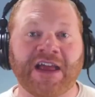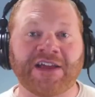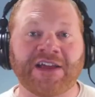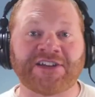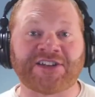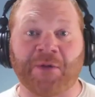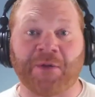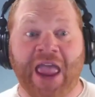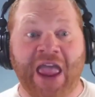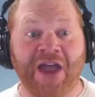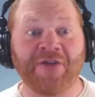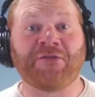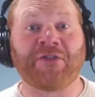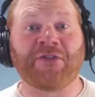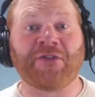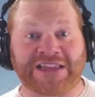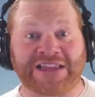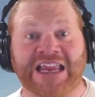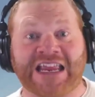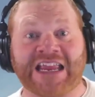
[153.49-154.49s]
so
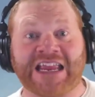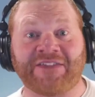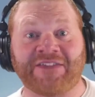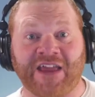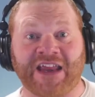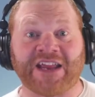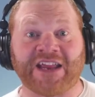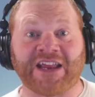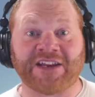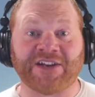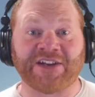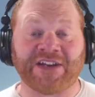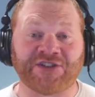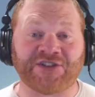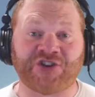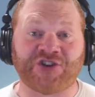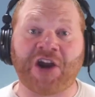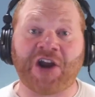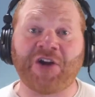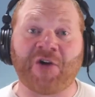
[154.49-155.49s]
every lead that is
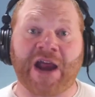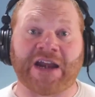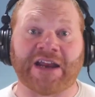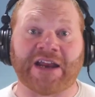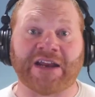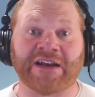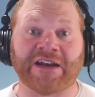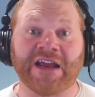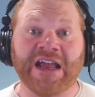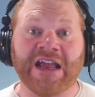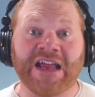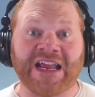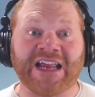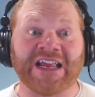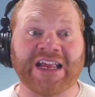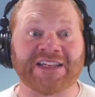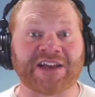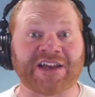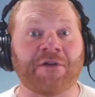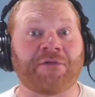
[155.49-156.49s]
generated
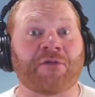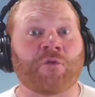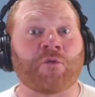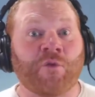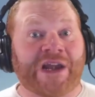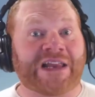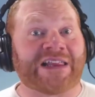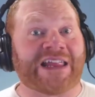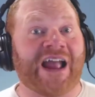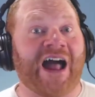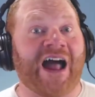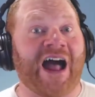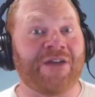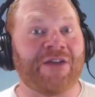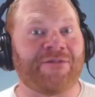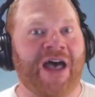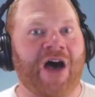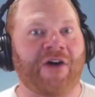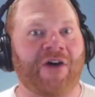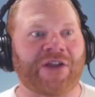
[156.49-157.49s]
is of really high
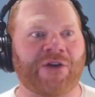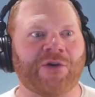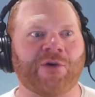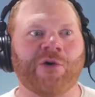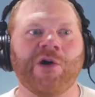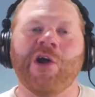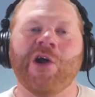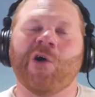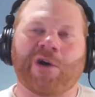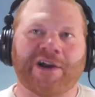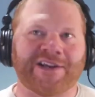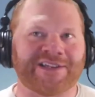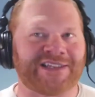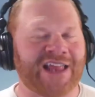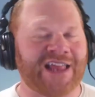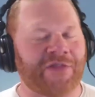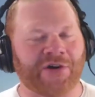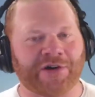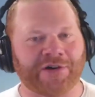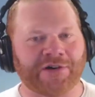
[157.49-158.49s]
value, whereas the
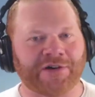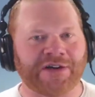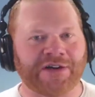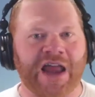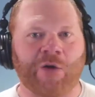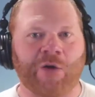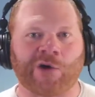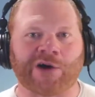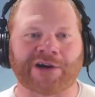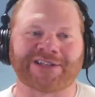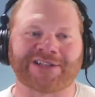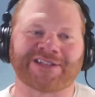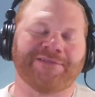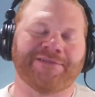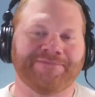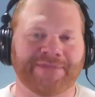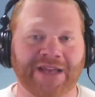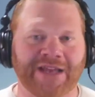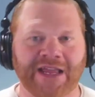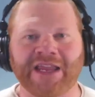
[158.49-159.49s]
other networks,
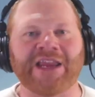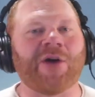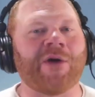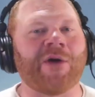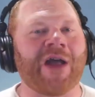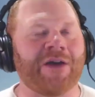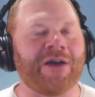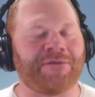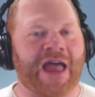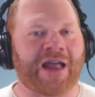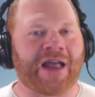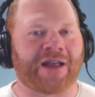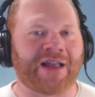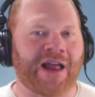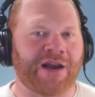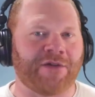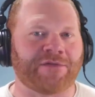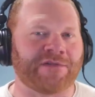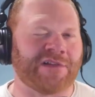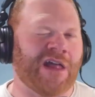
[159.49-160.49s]
you don't have that
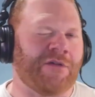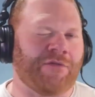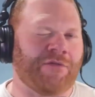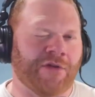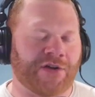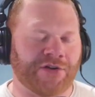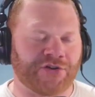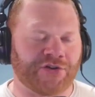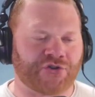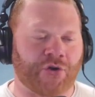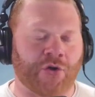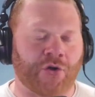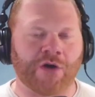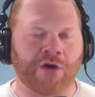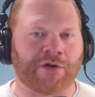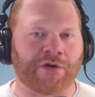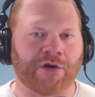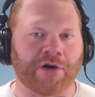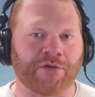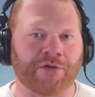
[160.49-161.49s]
kind of level of control
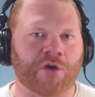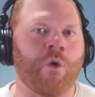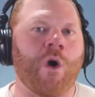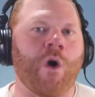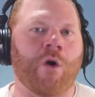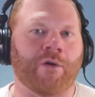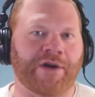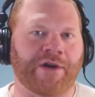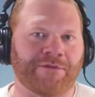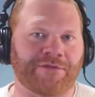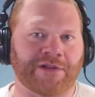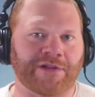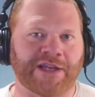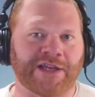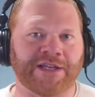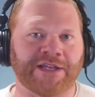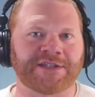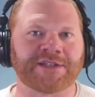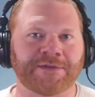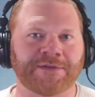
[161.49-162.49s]
over the quality of the
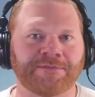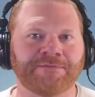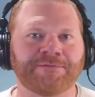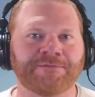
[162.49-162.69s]
leads.